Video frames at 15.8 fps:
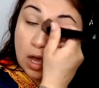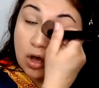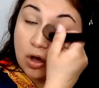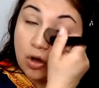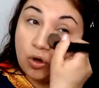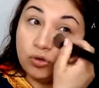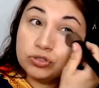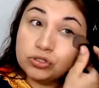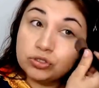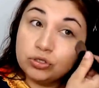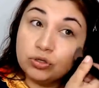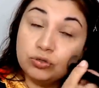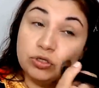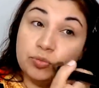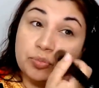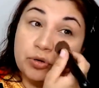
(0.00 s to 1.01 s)
Also,
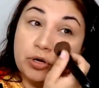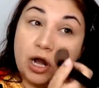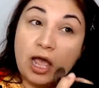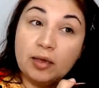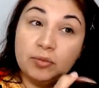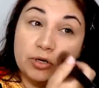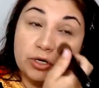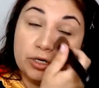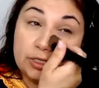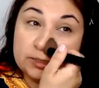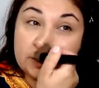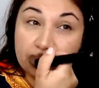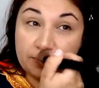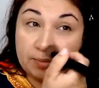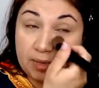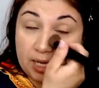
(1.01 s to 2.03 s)
the primer is
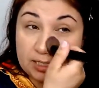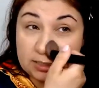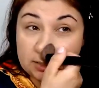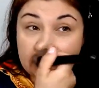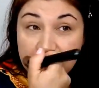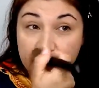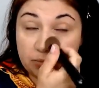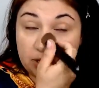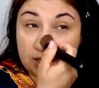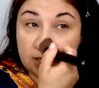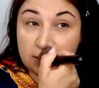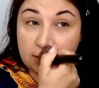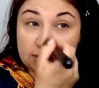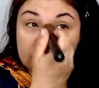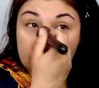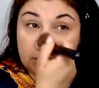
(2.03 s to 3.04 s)
amazing
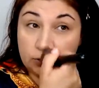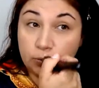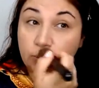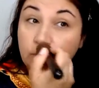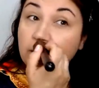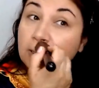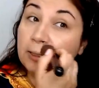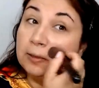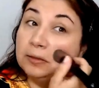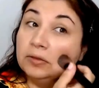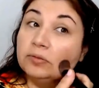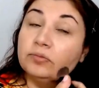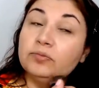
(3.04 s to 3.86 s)
because it will